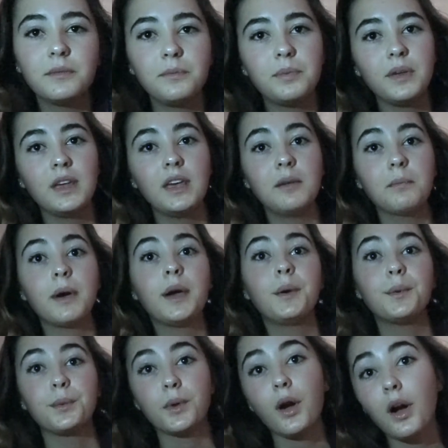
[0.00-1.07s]
of being
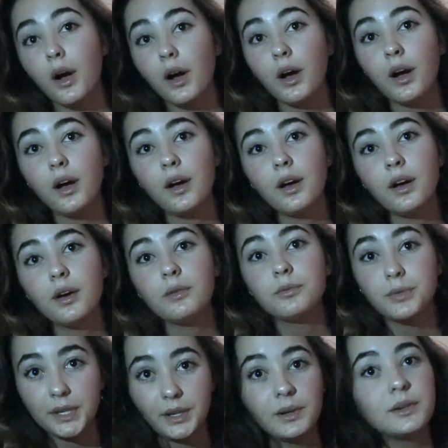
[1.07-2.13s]
my raw,
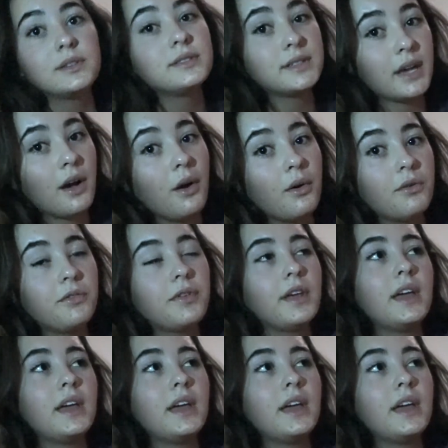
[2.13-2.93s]
real self